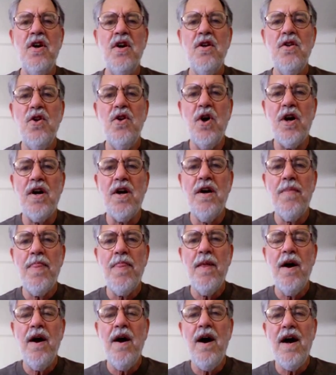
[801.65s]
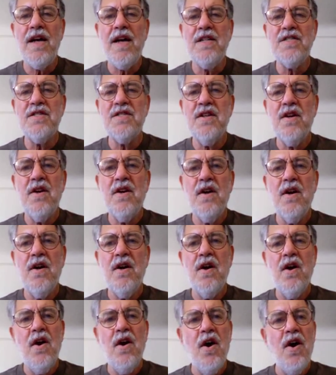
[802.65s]
Look, Ice,
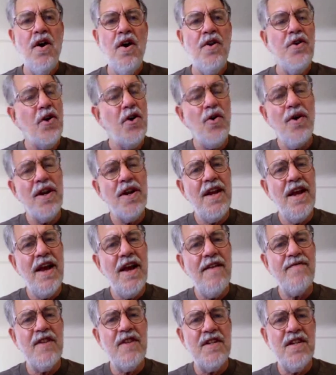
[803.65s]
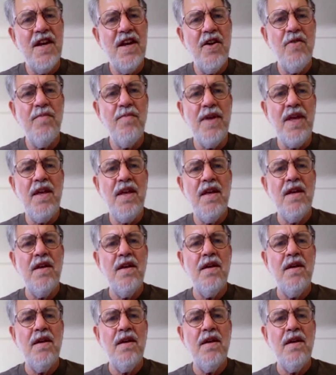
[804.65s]
you're going to have to tell me,